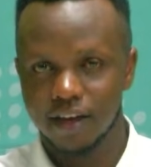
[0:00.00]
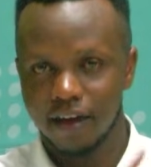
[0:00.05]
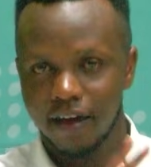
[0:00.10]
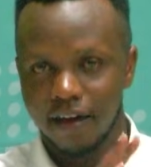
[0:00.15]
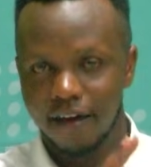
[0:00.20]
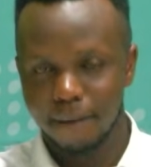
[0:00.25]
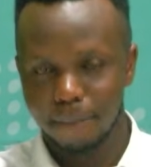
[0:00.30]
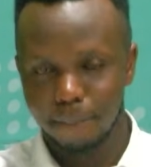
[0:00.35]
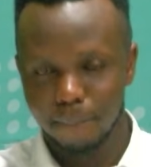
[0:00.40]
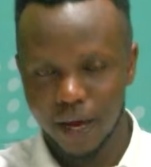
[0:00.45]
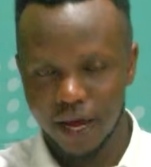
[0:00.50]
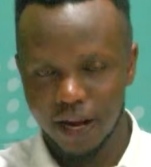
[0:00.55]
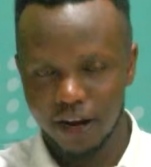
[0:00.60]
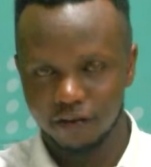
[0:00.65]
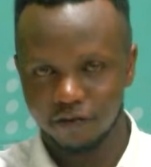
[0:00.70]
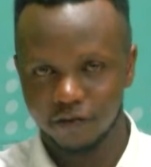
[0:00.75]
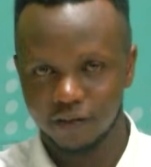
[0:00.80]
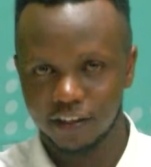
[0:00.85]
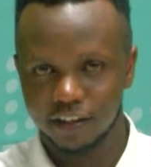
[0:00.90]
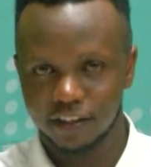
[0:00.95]

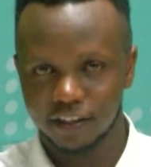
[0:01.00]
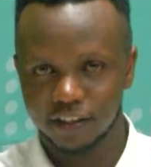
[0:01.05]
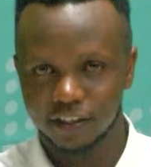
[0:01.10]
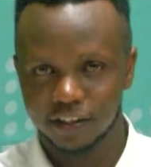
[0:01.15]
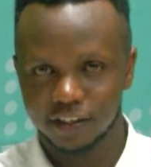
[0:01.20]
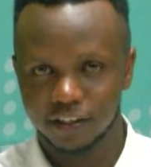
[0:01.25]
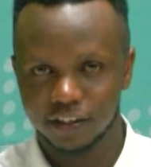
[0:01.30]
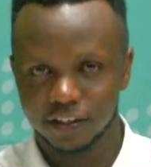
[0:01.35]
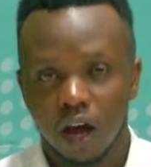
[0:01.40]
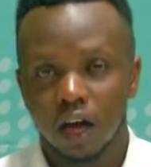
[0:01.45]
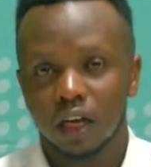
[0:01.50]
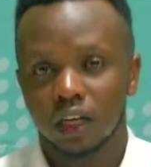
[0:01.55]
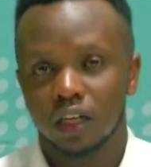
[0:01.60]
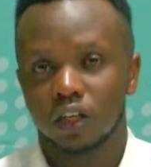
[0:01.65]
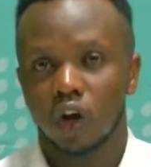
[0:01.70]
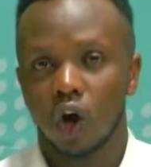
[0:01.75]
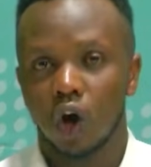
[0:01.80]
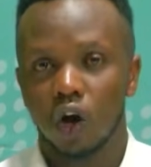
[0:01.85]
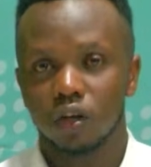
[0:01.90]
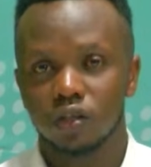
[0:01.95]
benefit.
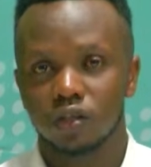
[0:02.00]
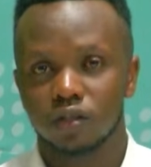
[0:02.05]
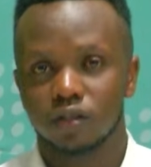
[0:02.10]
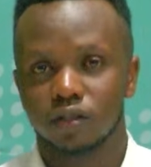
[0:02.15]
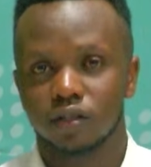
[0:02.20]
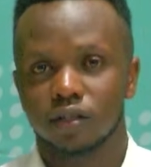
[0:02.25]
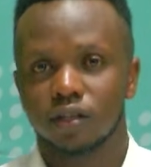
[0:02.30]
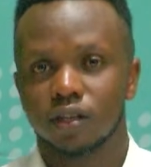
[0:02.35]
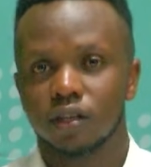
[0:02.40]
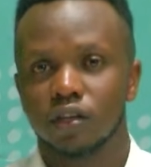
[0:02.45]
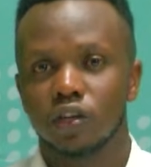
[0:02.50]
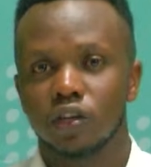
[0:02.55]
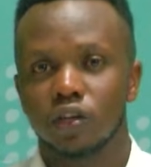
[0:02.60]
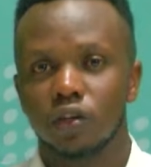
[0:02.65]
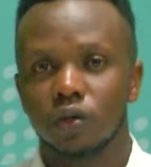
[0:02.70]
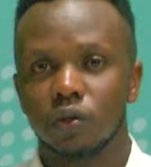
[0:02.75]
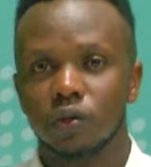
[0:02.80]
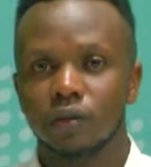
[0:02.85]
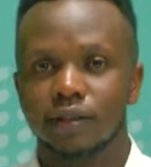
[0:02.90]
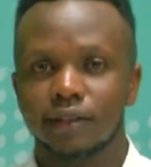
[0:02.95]
Loss, you
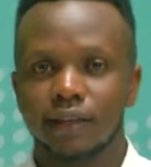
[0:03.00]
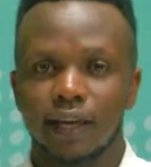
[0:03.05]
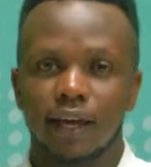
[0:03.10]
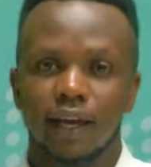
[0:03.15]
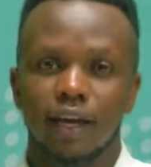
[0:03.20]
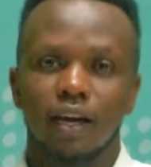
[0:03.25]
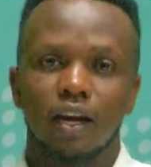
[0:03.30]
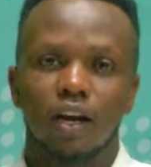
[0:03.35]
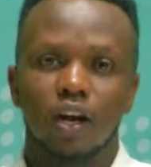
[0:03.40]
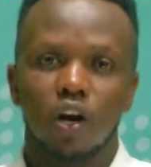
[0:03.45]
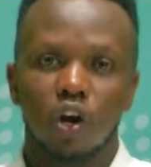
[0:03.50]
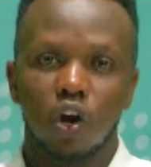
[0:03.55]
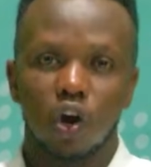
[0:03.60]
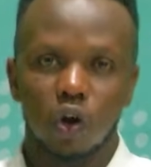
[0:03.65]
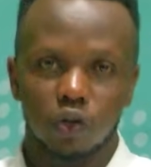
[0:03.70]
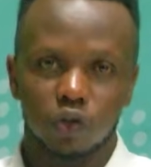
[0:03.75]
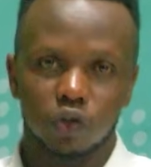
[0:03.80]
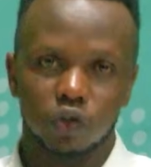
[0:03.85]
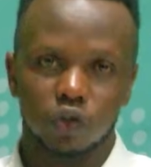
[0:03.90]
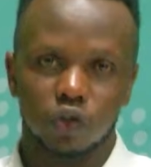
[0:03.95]
say
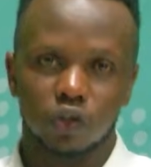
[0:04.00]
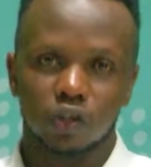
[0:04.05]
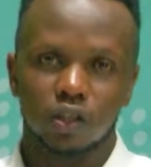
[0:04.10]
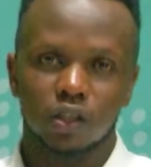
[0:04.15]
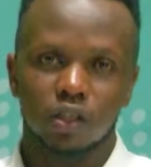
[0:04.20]
loss,